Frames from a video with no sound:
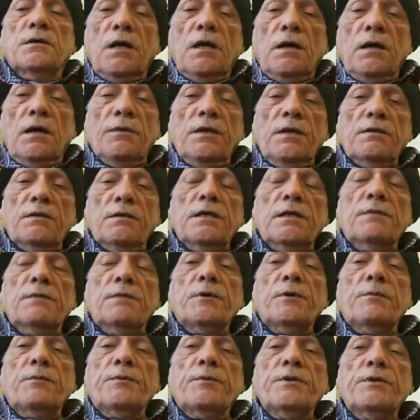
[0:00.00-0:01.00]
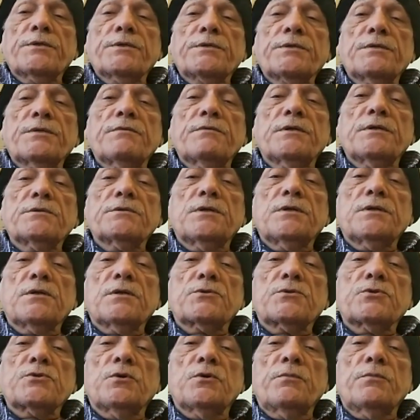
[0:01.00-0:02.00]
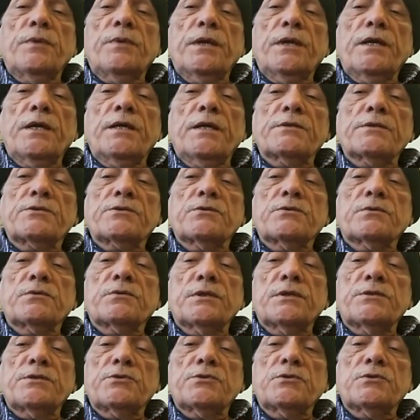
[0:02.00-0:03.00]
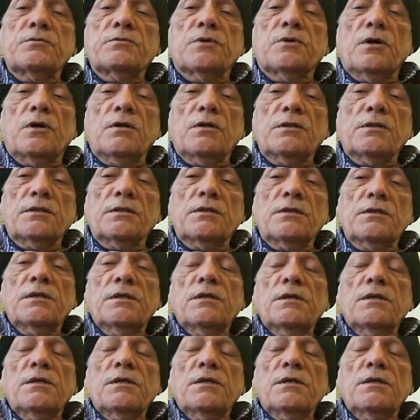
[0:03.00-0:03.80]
I mean their population was not so big as to consume all